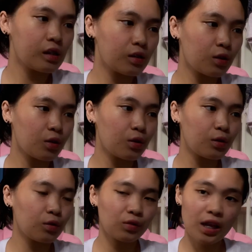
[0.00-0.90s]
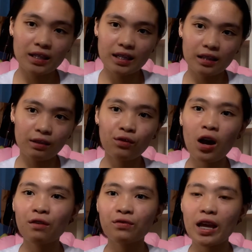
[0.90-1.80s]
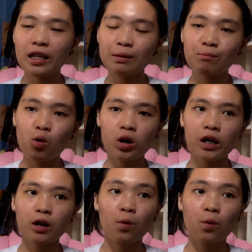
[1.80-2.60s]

So, that's it. If you have any more